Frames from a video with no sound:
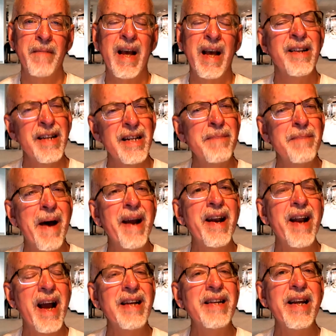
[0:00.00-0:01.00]
Since about
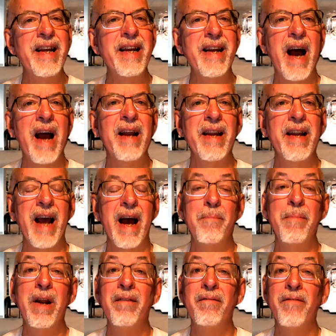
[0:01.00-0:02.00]
1990,
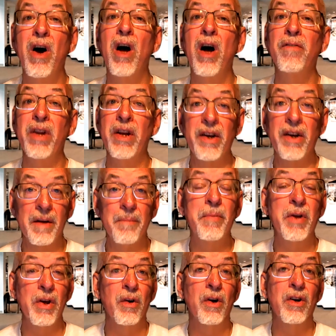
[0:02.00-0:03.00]
I've been involved in
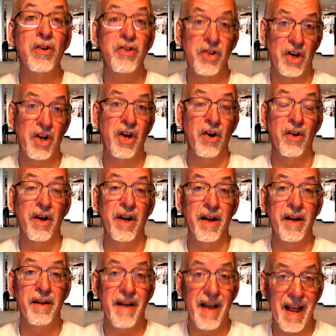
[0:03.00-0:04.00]
computer
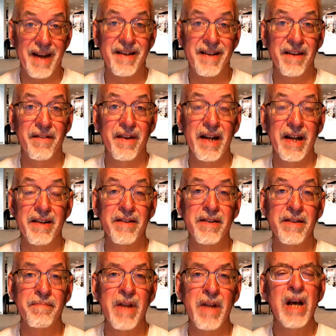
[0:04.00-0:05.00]
security
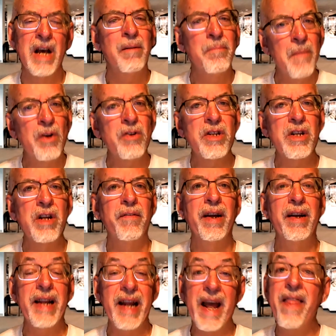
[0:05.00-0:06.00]
activities, most of
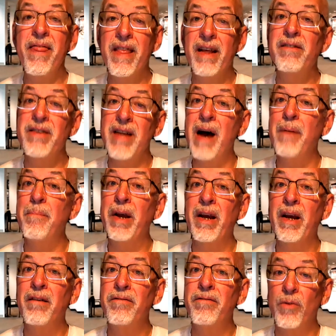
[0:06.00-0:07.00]
it in this topic
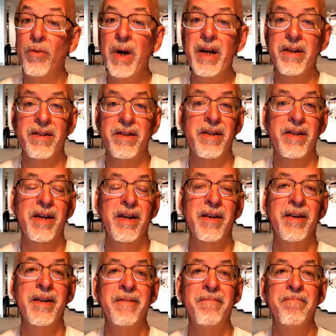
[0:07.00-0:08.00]
of risk.
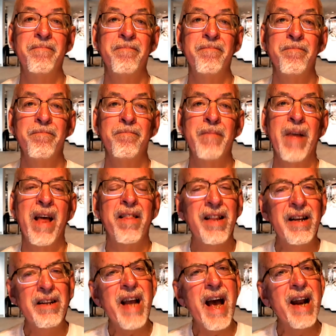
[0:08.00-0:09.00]

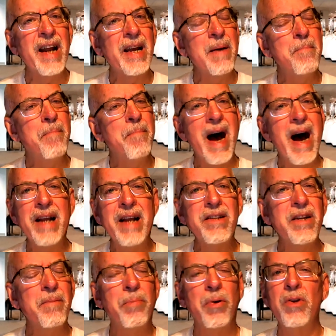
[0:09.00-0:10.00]
This kind of combines
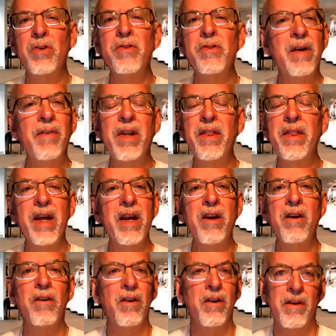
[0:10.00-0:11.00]
and pulls everything
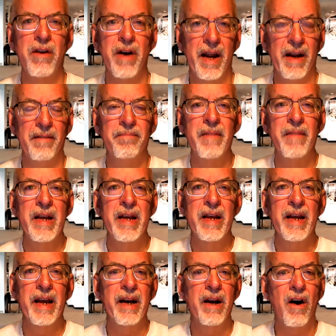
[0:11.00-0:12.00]
you're learning
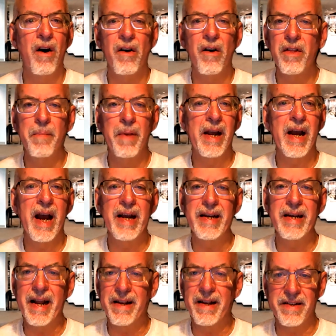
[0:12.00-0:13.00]
in all the big
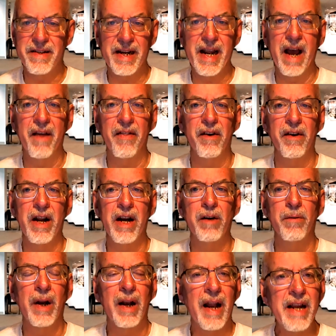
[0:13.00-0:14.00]
ideas together in a
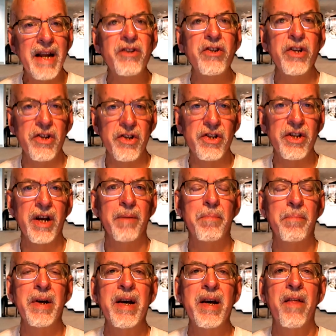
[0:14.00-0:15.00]
relationship
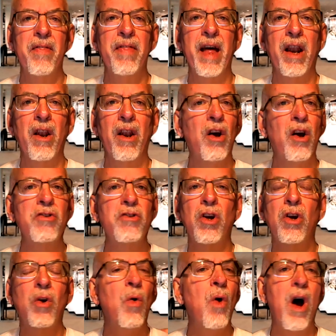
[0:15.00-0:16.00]
that looks
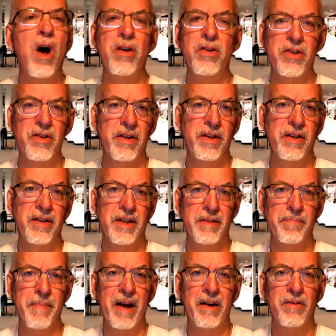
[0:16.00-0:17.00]
across the
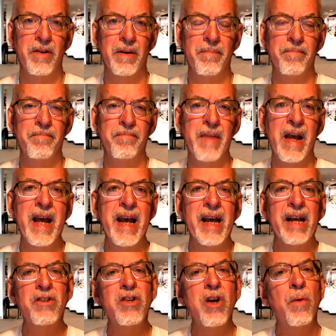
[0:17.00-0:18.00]
spectrum.
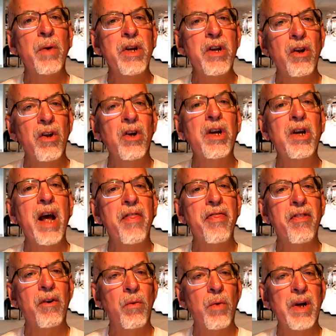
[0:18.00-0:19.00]
And so when you look at
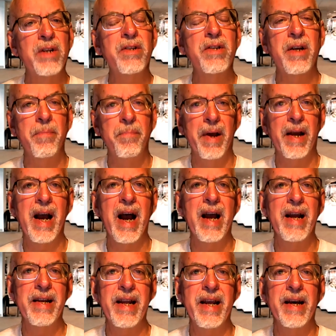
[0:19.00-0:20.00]
the risk big
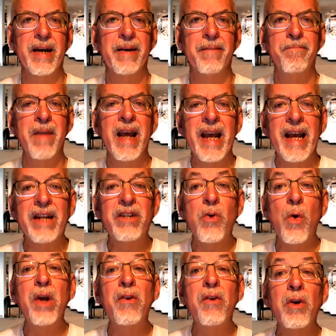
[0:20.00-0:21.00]
idea, it's
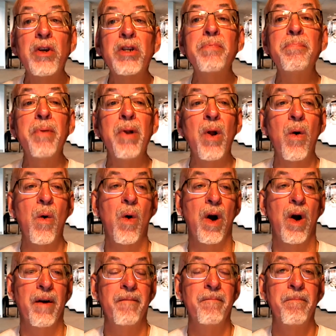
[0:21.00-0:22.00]
going to
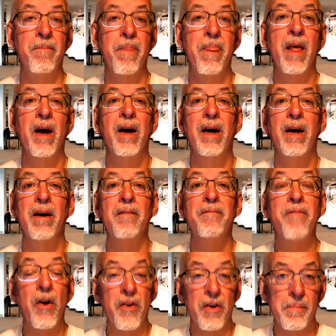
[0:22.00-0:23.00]
explore
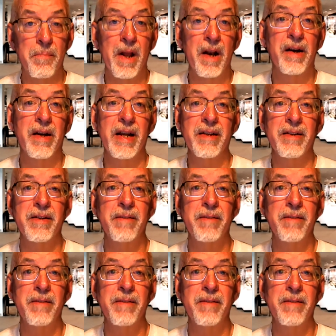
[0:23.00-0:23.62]
vulnerabilities.